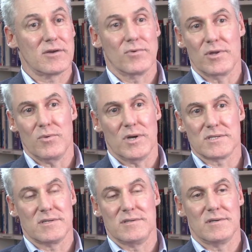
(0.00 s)
I really
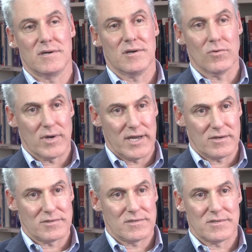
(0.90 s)
wasn't
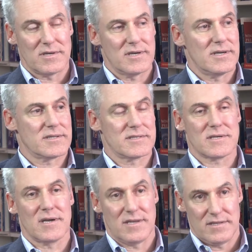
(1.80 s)
around at the
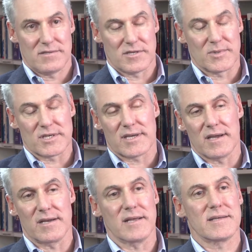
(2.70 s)
time in Somerset
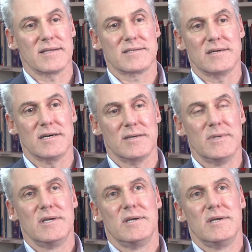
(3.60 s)
County at that time,